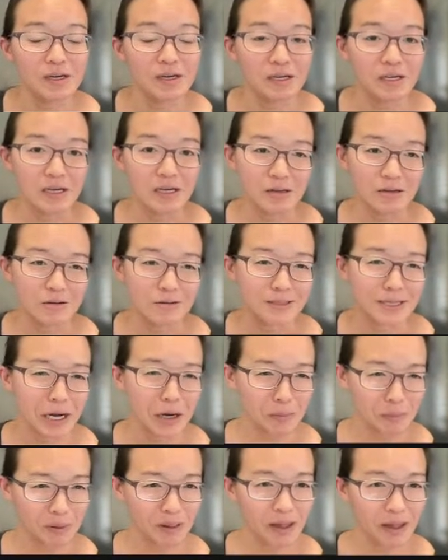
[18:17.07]
either
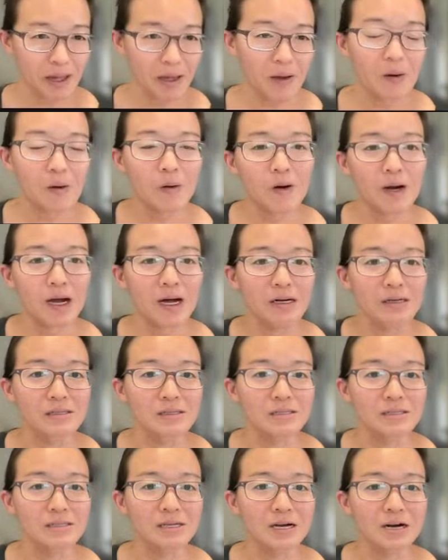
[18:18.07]
downplay or
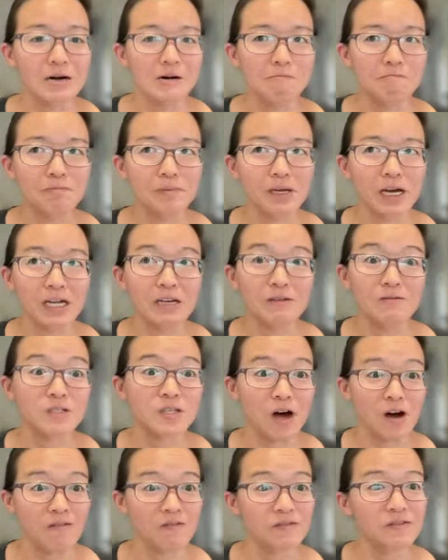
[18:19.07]
else kind of
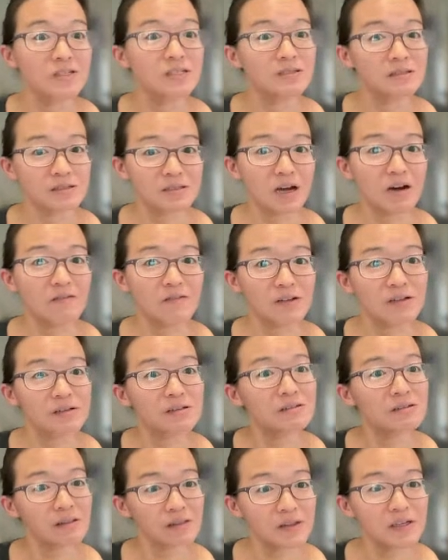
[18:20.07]

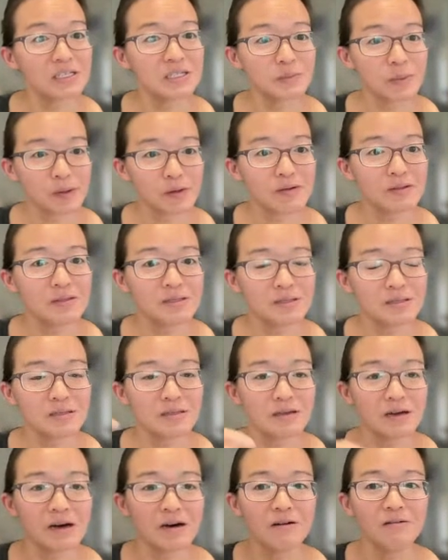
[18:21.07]
soften the experience
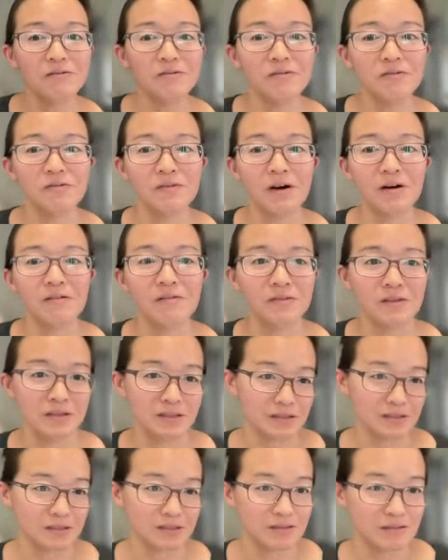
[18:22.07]
of
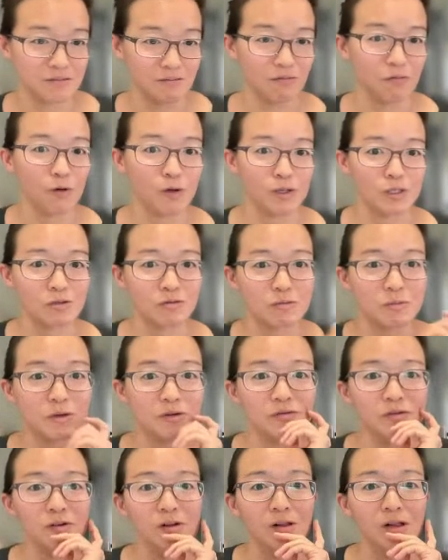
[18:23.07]
this forced
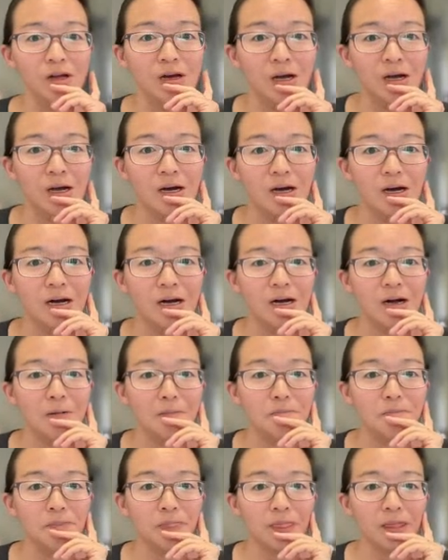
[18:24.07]
removal.
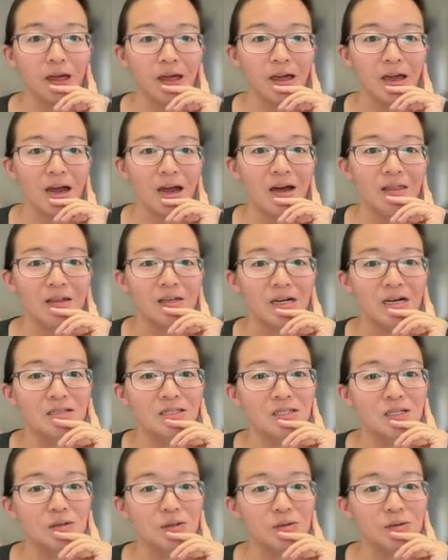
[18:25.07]
And then
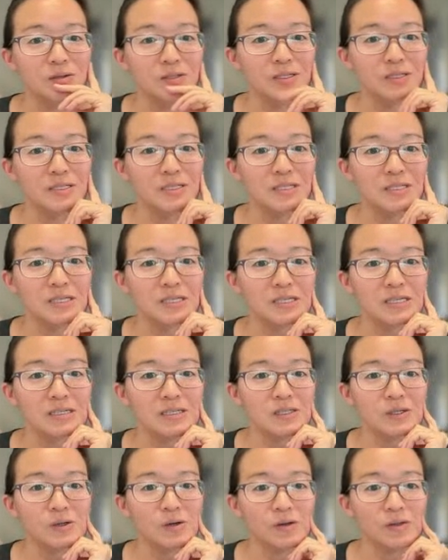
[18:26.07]
also you will see
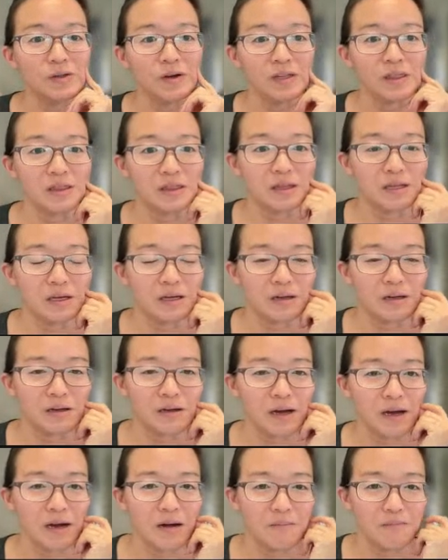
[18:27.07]
circled at
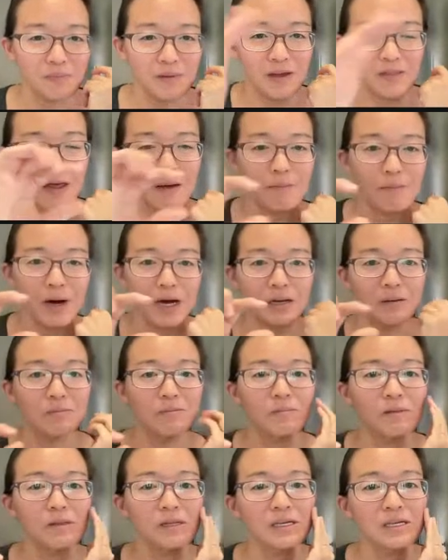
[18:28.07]
that
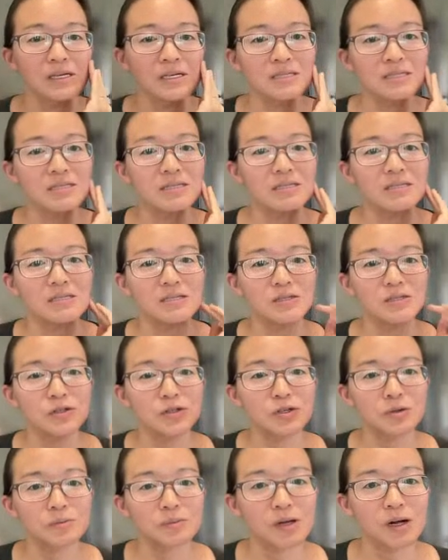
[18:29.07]
bottom link is this
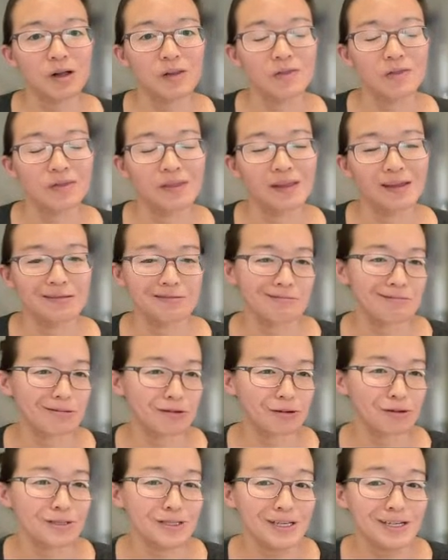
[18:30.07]
term called that they're
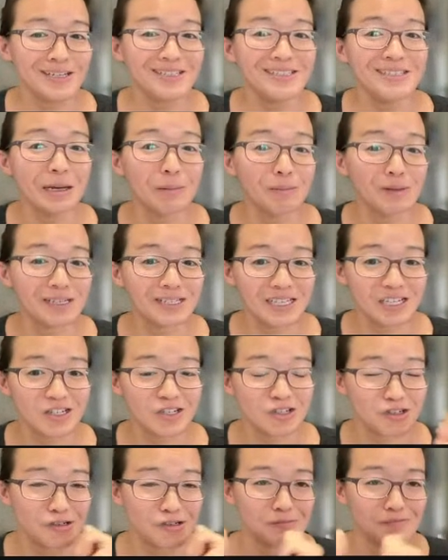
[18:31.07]
using assembly
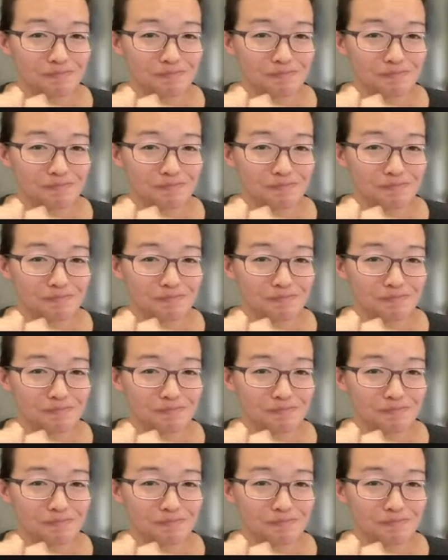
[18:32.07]
center,